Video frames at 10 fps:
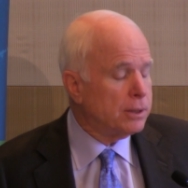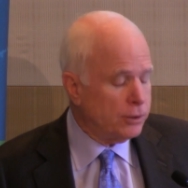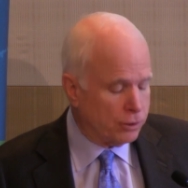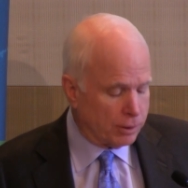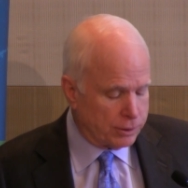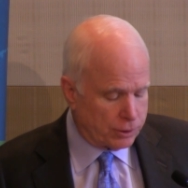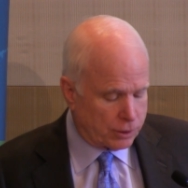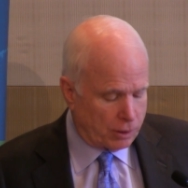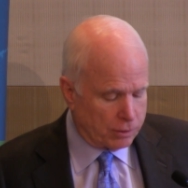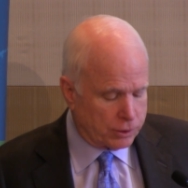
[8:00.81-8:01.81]
to
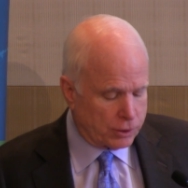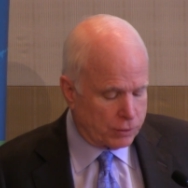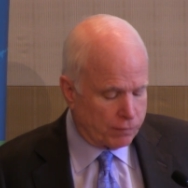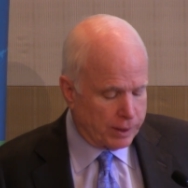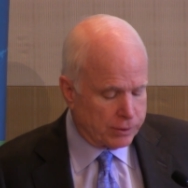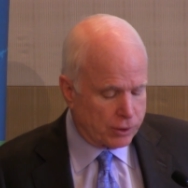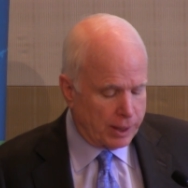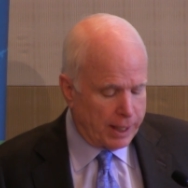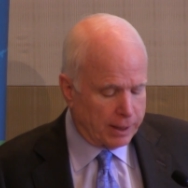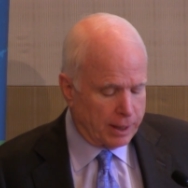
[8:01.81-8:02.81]
Georgia's closest friends
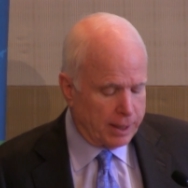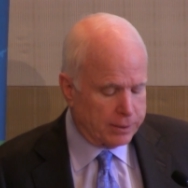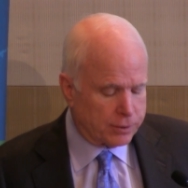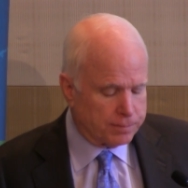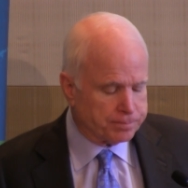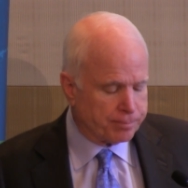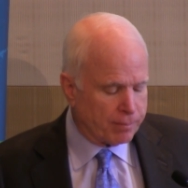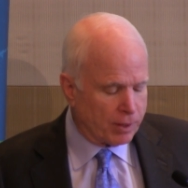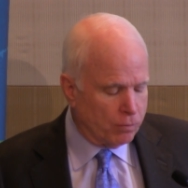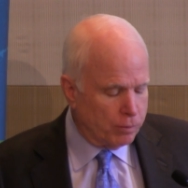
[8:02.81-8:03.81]
and allies.
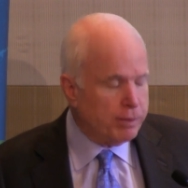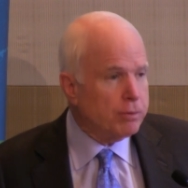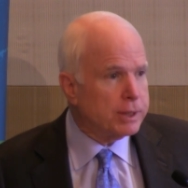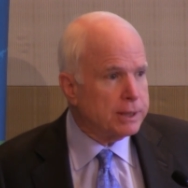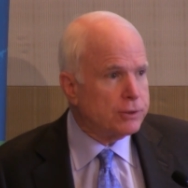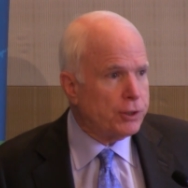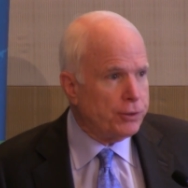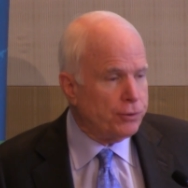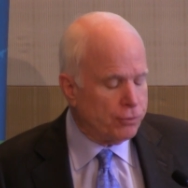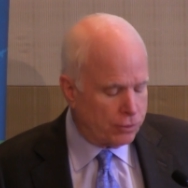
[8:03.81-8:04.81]
We will
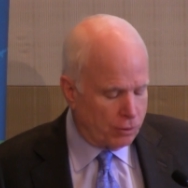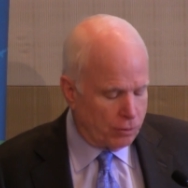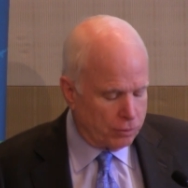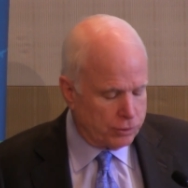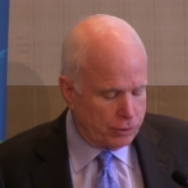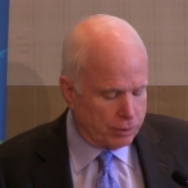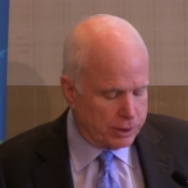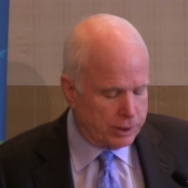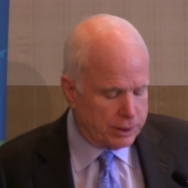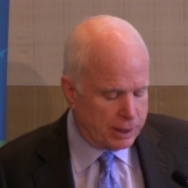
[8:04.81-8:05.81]
continue to hold
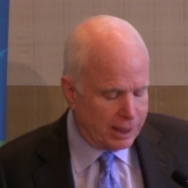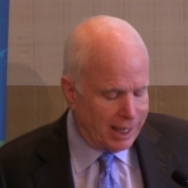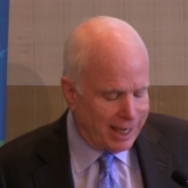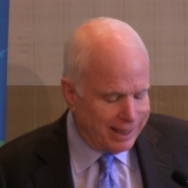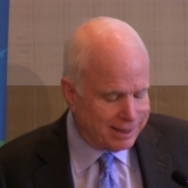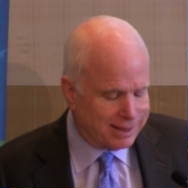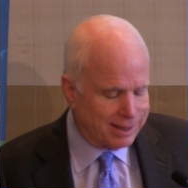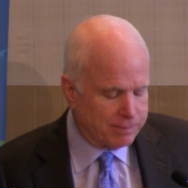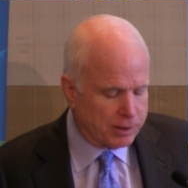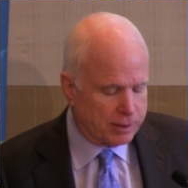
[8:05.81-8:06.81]
Georgia to the highest
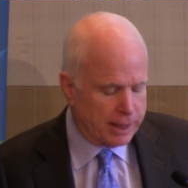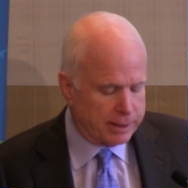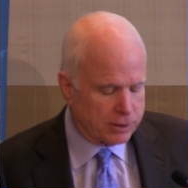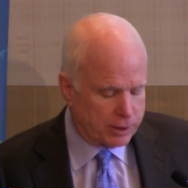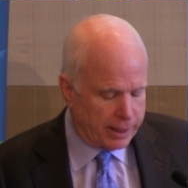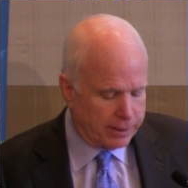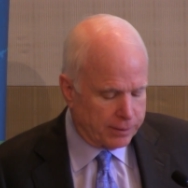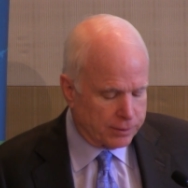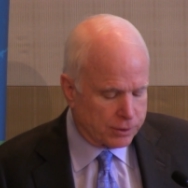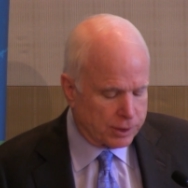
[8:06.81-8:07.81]
democratic
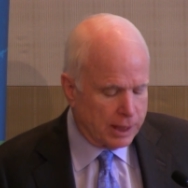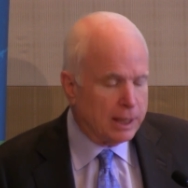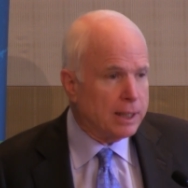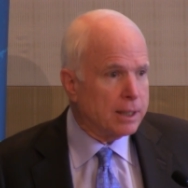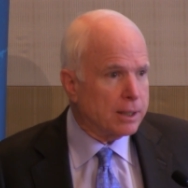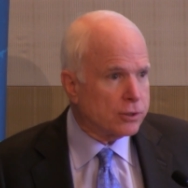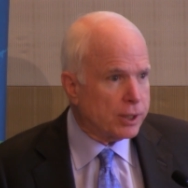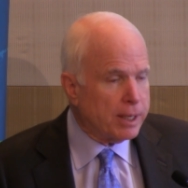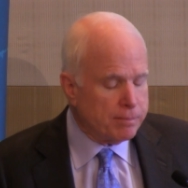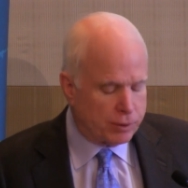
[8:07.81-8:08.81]
standards, the
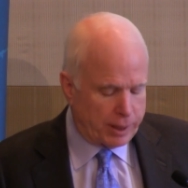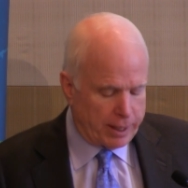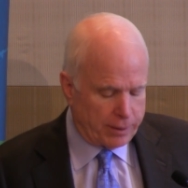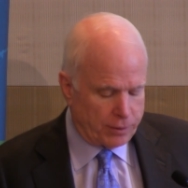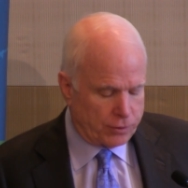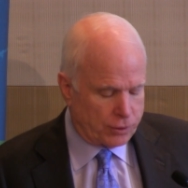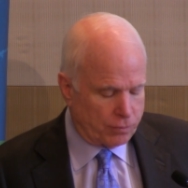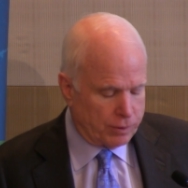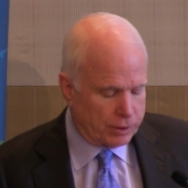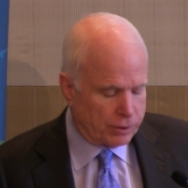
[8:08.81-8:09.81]
same standards
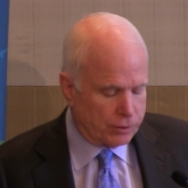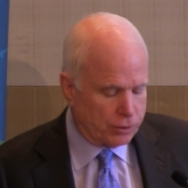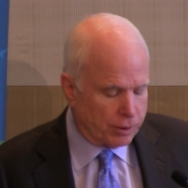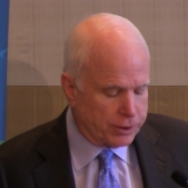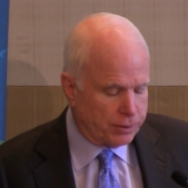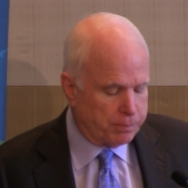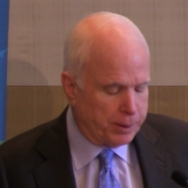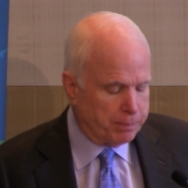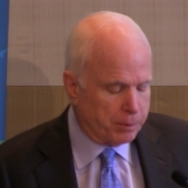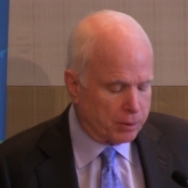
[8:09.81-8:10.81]
to which the Georgian
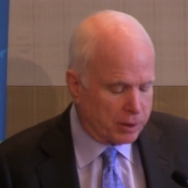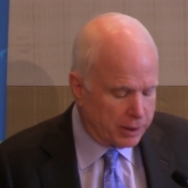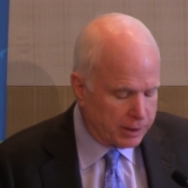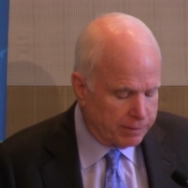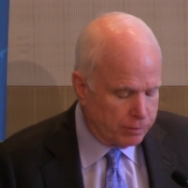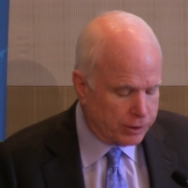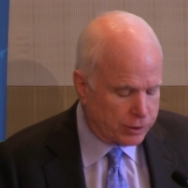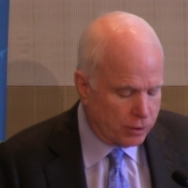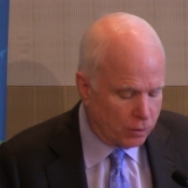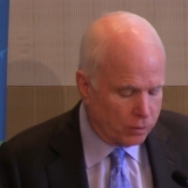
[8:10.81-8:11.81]
people clearly
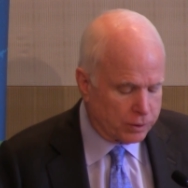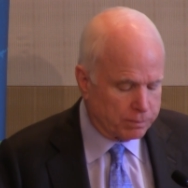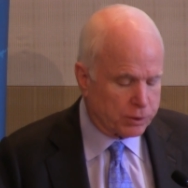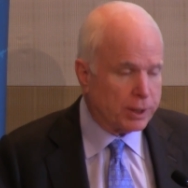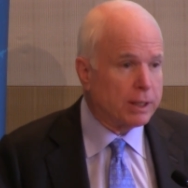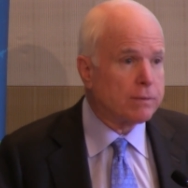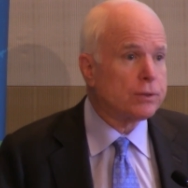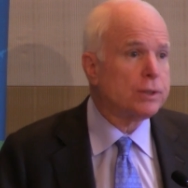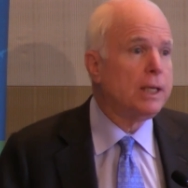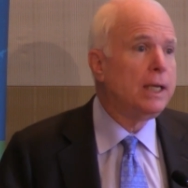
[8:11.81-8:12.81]
wish to hold
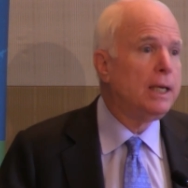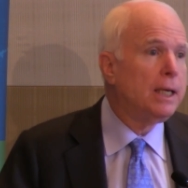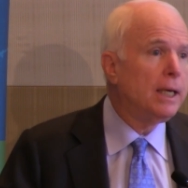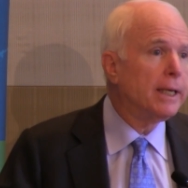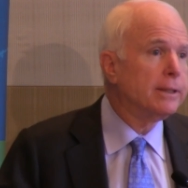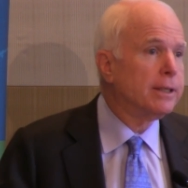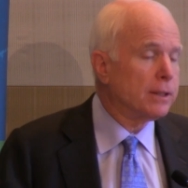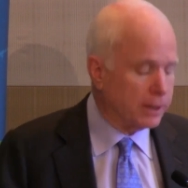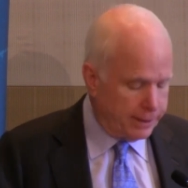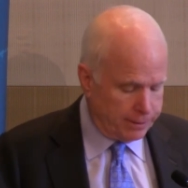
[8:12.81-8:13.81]
themselves and their
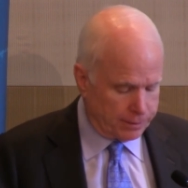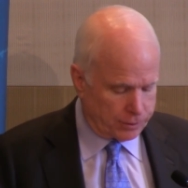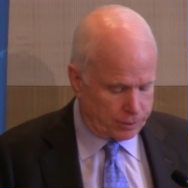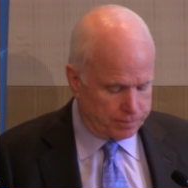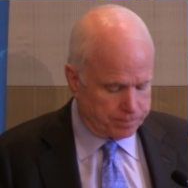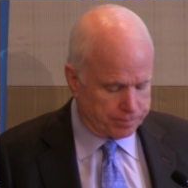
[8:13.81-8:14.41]
leaders.